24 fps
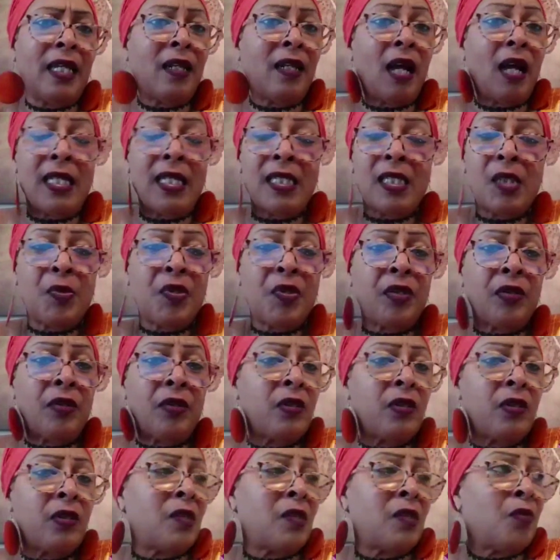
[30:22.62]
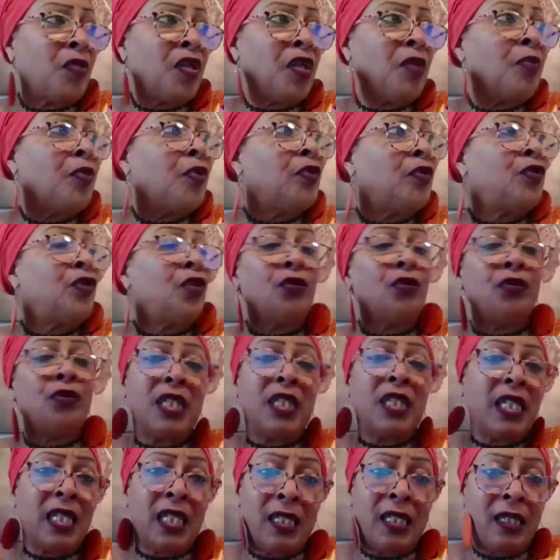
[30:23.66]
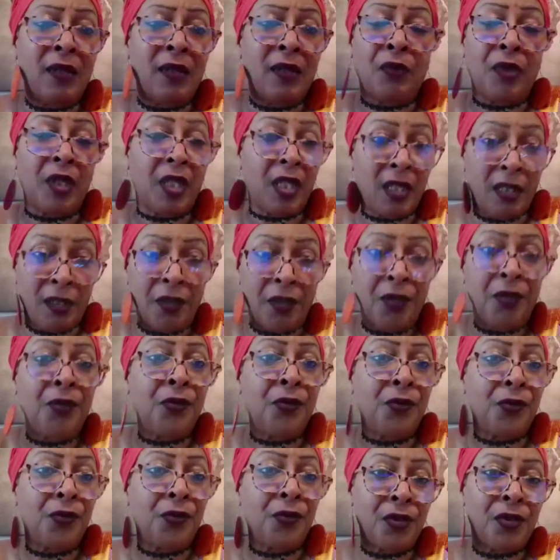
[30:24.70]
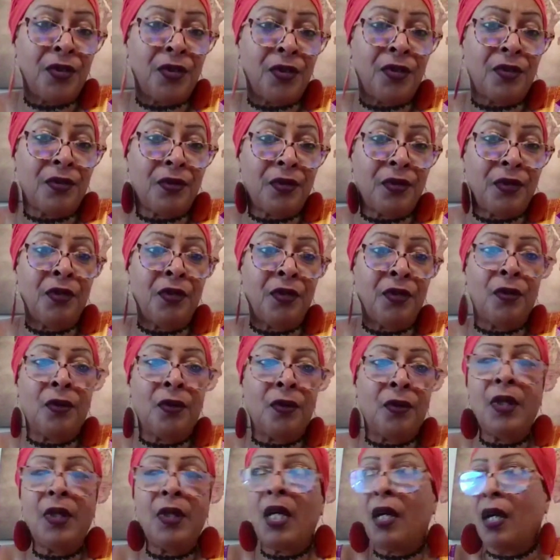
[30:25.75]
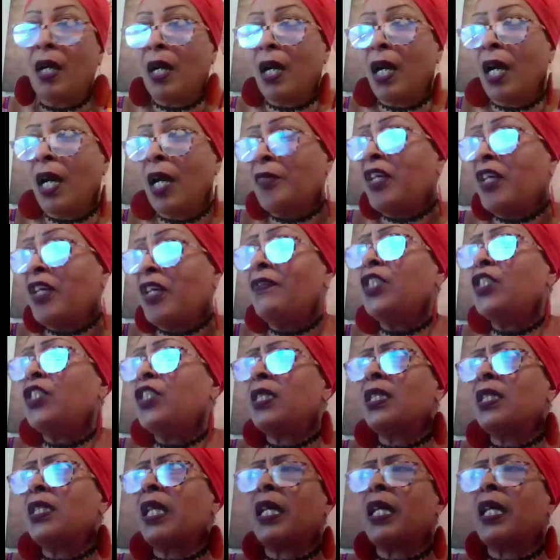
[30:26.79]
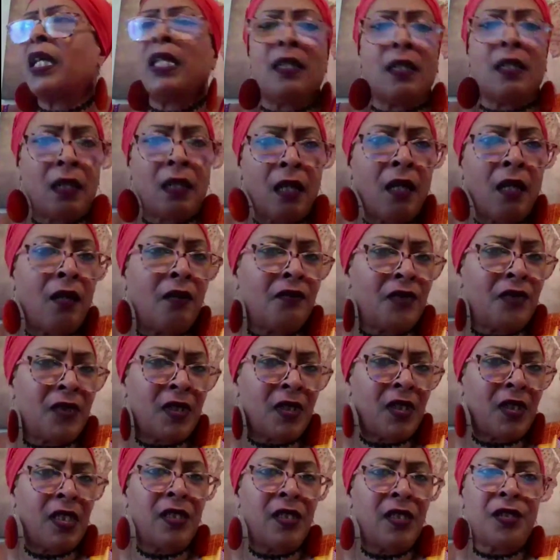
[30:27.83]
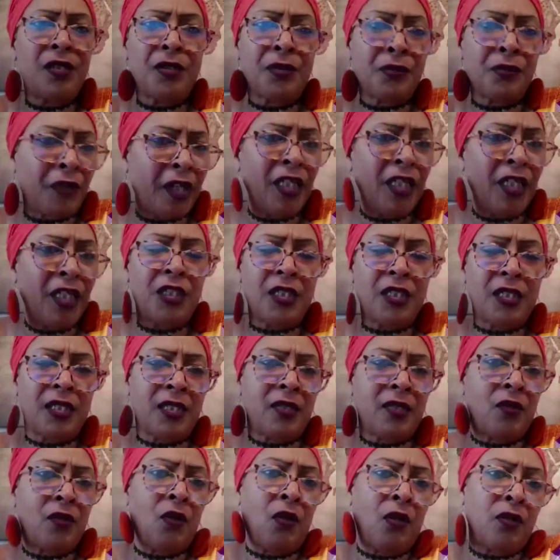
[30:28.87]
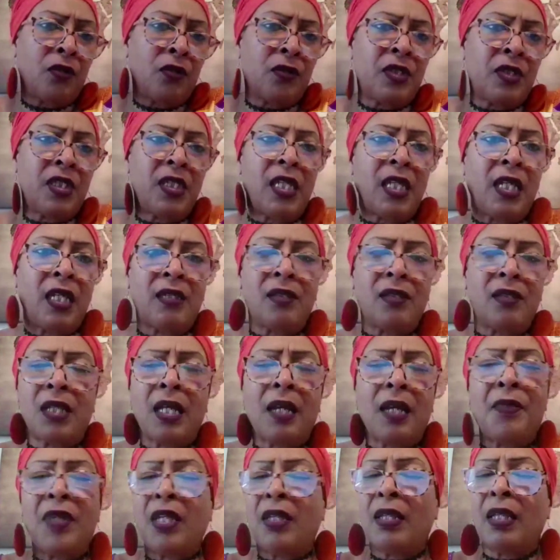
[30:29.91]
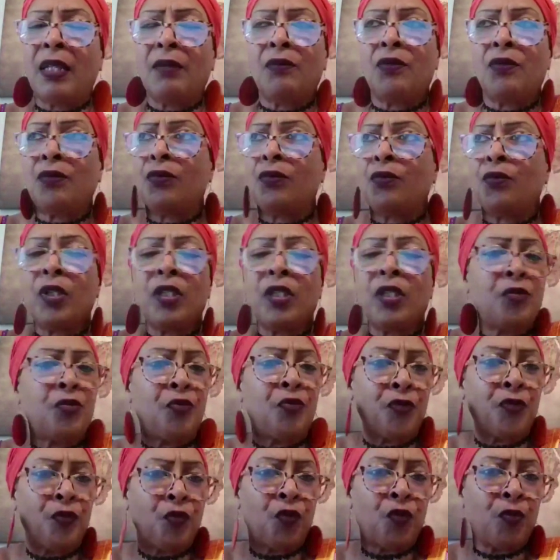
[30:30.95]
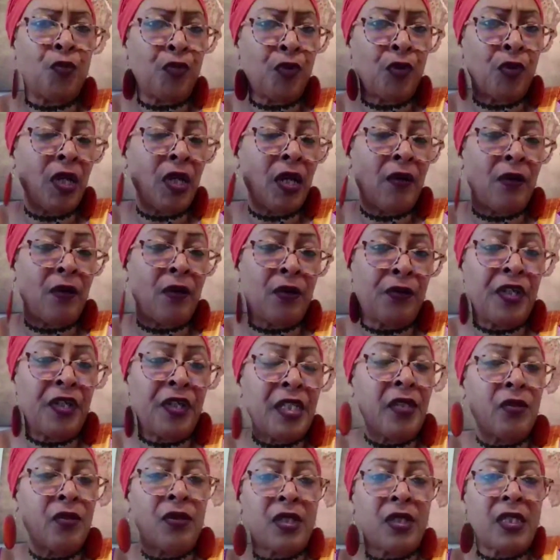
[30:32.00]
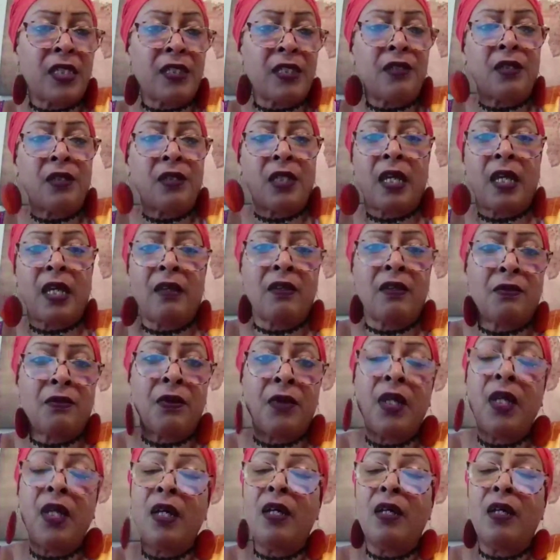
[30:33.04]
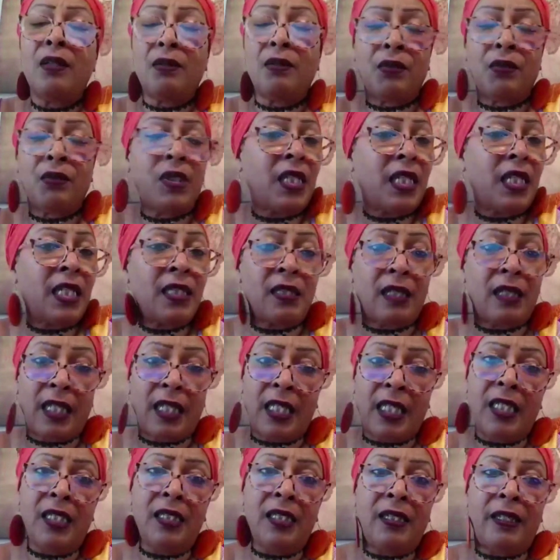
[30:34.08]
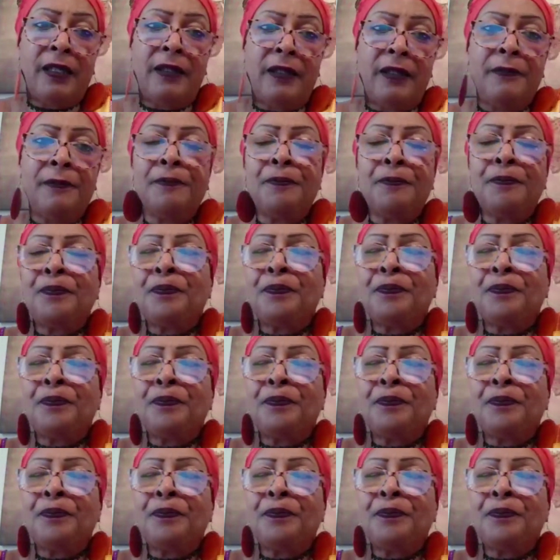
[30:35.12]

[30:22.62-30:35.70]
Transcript: that hospitals and people don't need that we can use, even just getting gloves and syringes and all those things. I mean, once we pull our resources together, those things are easy.